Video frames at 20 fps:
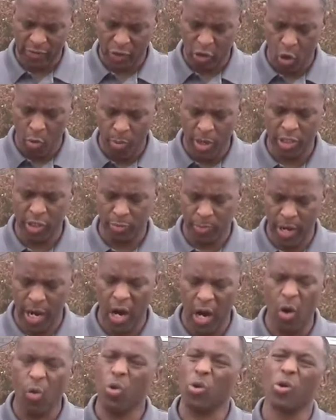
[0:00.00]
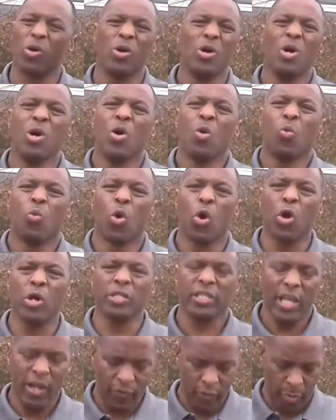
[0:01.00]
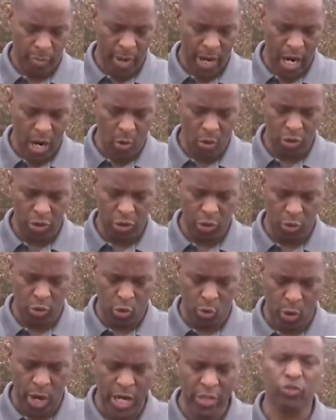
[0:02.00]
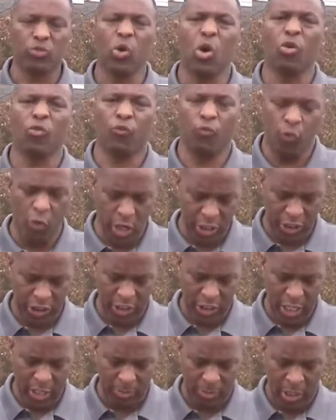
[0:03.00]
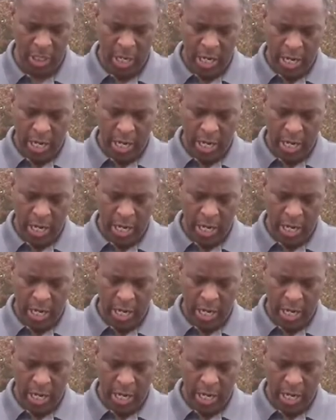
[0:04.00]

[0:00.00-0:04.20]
so much power. Words have the power to create strong friendships,